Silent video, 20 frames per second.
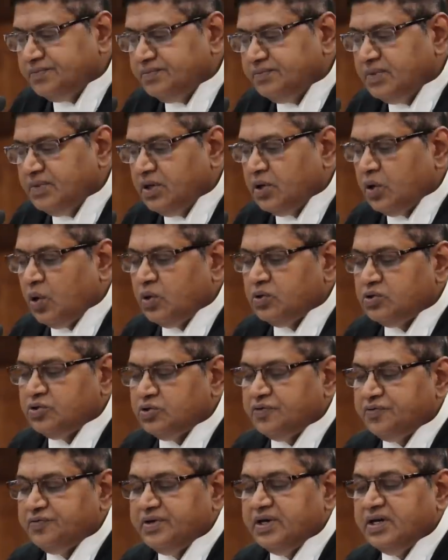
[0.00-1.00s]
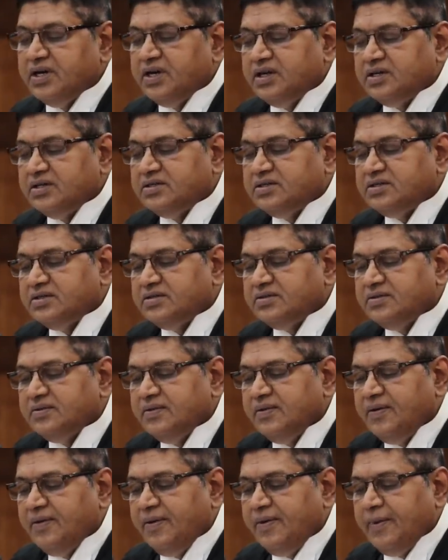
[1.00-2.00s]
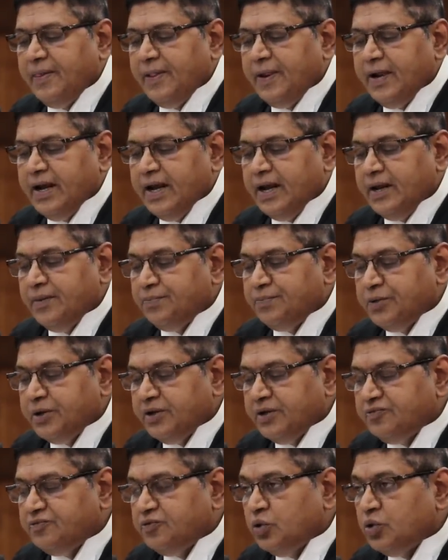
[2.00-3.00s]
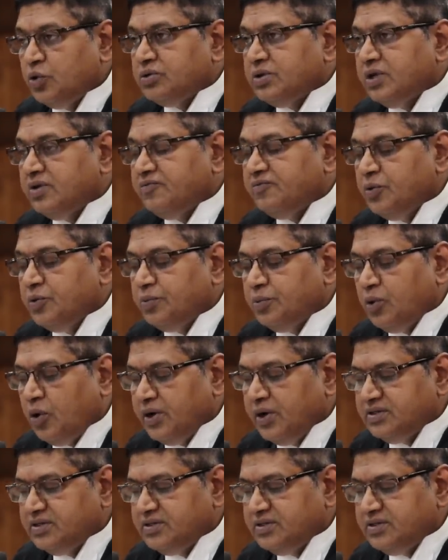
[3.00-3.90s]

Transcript: they are also fearless in putting forth their viewpoint.